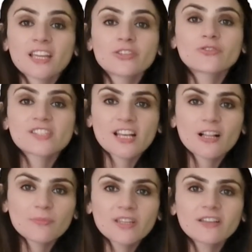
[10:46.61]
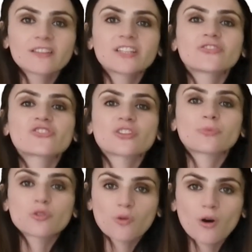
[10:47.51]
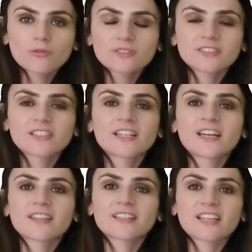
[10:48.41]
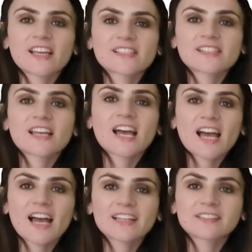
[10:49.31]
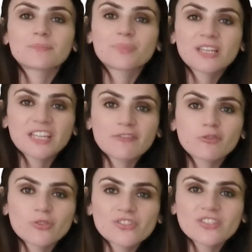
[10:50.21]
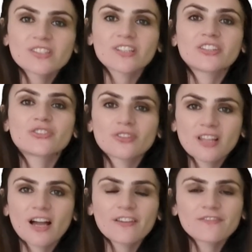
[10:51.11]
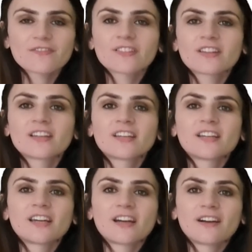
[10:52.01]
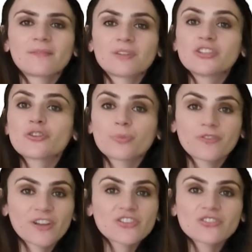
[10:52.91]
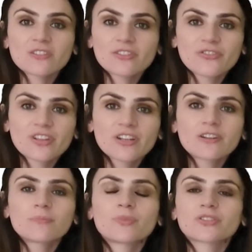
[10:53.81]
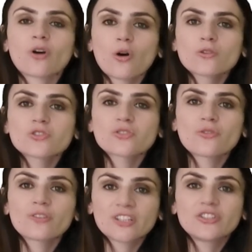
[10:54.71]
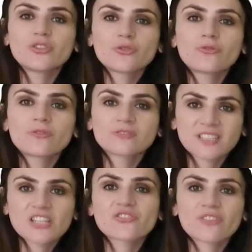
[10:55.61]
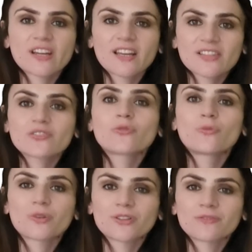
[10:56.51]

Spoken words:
you tell me a leadership quote that has had a big influence in your life, in your professional career, but also in you, Desiree, as a woman?